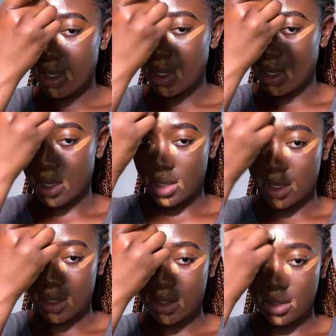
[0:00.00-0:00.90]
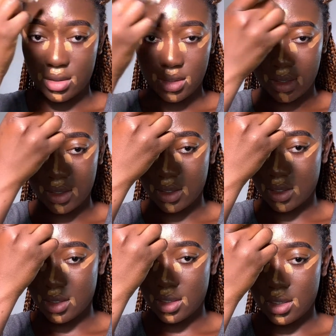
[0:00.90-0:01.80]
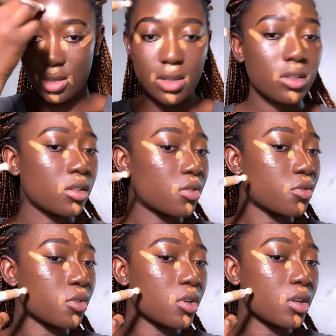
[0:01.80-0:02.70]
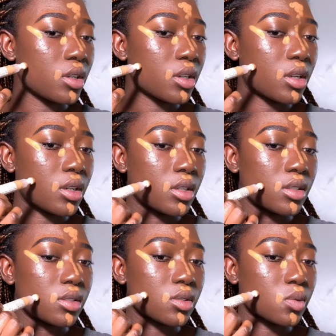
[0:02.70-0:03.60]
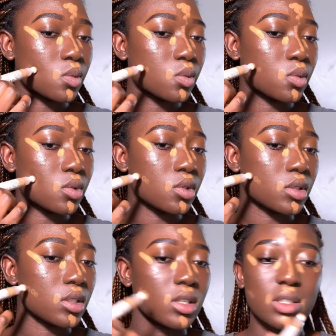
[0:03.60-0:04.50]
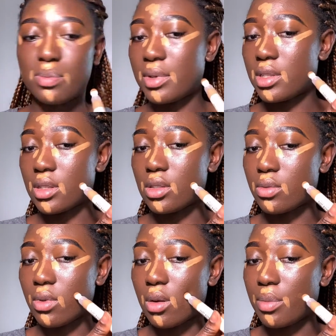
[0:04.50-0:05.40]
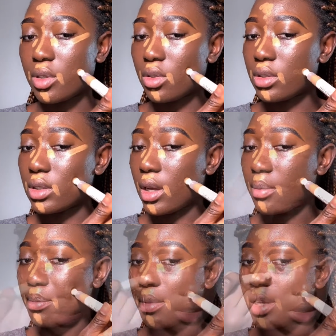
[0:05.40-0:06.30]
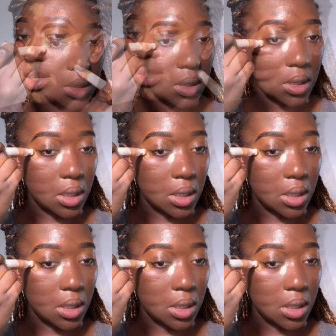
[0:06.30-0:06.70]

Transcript: and your forehead, these bits as well, but not that many.